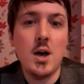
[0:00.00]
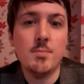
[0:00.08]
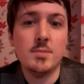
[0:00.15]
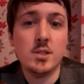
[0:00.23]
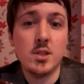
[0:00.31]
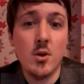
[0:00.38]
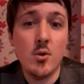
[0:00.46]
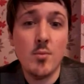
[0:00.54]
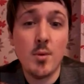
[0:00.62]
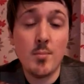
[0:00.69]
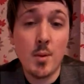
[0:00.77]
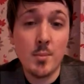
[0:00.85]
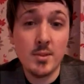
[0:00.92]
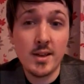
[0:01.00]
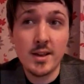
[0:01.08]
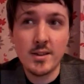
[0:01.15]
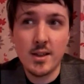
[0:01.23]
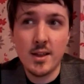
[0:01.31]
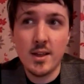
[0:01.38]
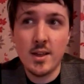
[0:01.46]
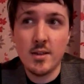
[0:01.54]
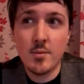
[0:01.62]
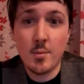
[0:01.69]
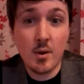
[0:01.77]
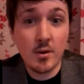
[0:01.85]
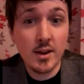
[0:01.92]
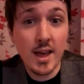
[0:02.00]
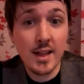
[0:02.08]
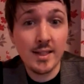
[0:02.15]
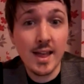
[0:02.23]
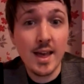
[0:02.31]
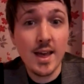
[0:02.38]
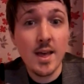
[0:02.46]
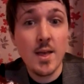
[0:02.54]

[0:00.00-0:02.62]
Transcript: so my mum and dad and my partner had that,